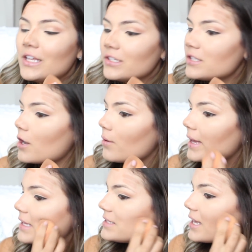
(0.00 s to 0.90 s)
So,
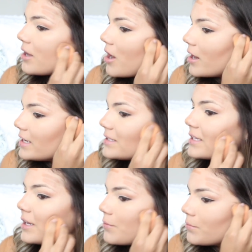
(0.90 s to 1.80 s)
it's like
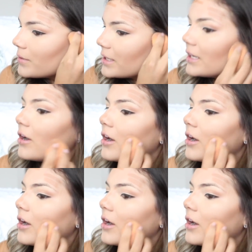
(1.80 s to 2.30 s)
honestly really